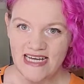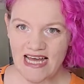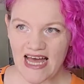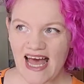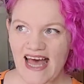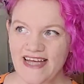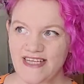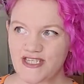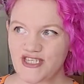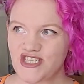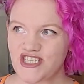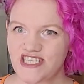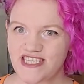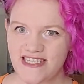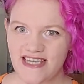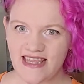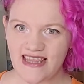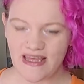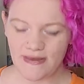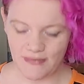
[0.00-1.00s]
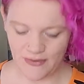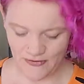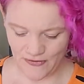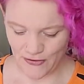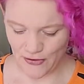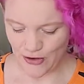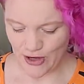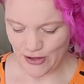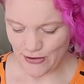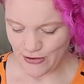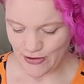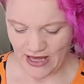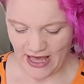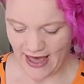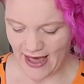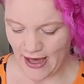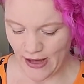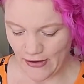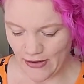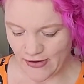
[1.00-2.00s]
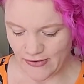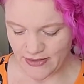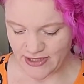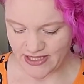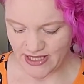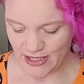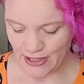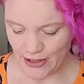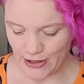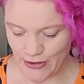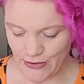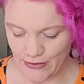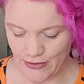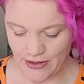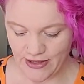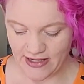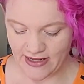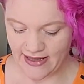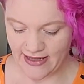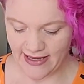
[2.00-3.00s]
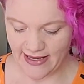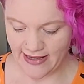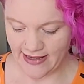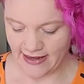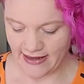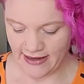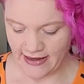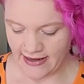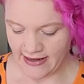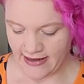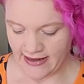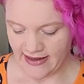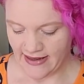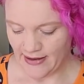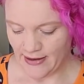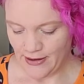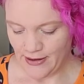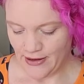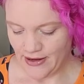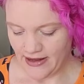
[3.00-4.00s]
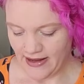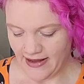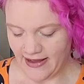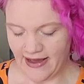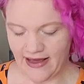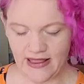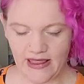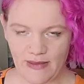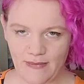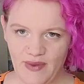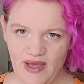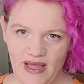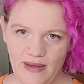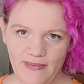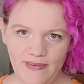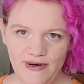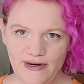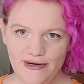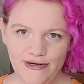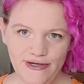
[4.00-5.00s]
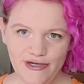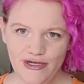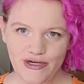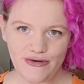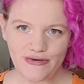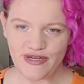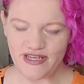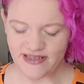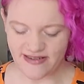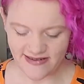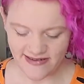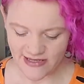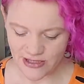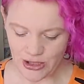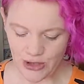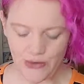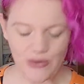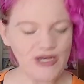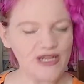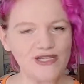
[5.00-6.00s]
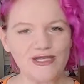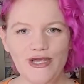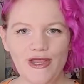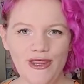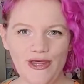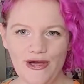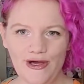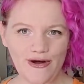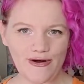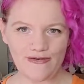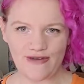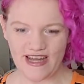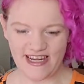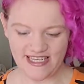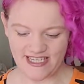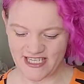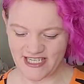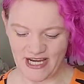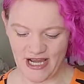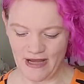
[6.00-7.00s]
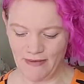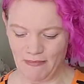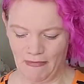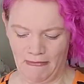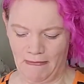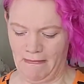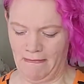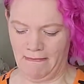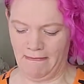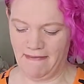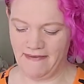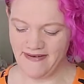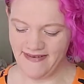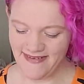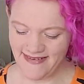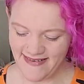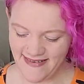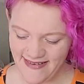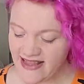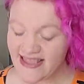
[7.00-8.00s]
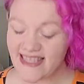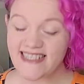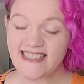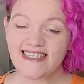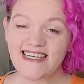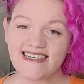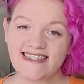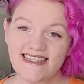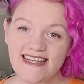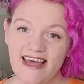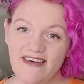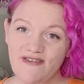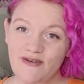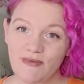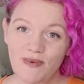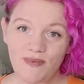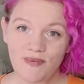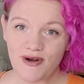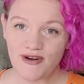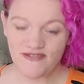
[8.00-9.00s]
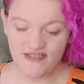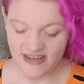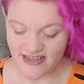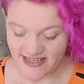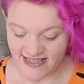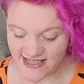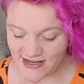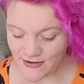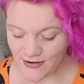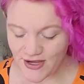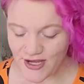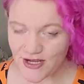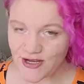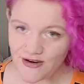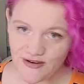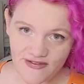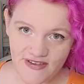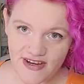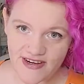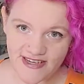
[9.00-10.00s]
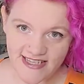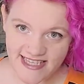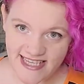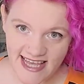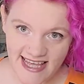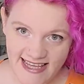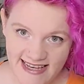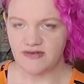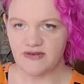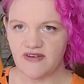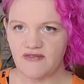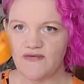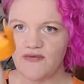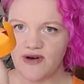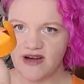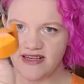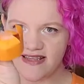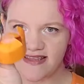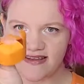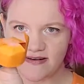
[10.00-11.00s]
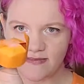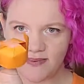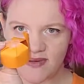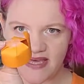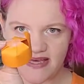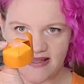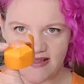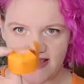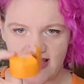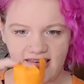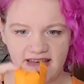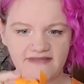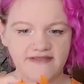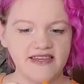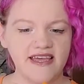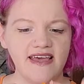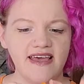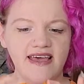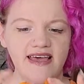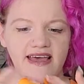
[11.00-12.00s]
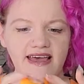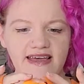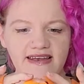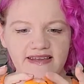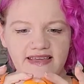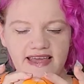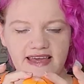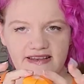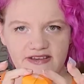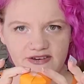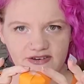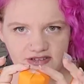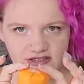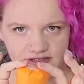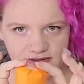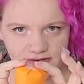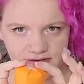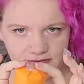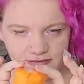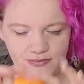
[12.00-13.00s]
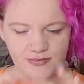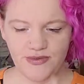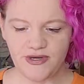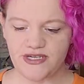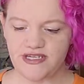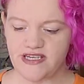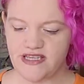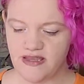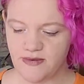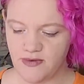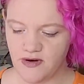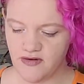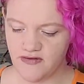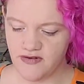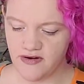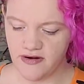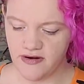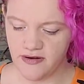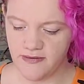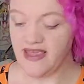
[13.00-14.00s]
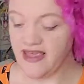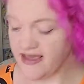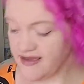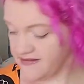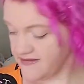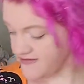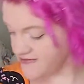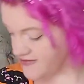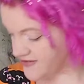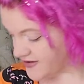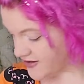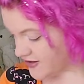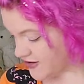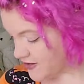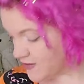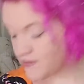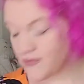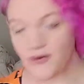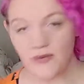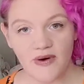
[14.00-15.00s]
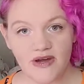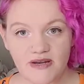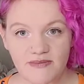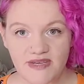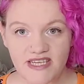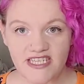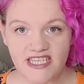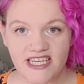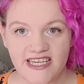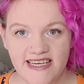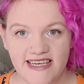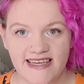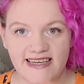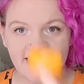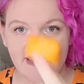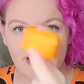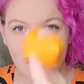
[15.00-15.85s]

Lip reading: I should have said that before. I don't know how I was thinking you were going to like cut the paper, chew it into the correct shape. This doesn't have to be perfect. It's going in your ferret's head. So we have 1 little peel left. And again, you're just pushing them over. If we want to be cheating,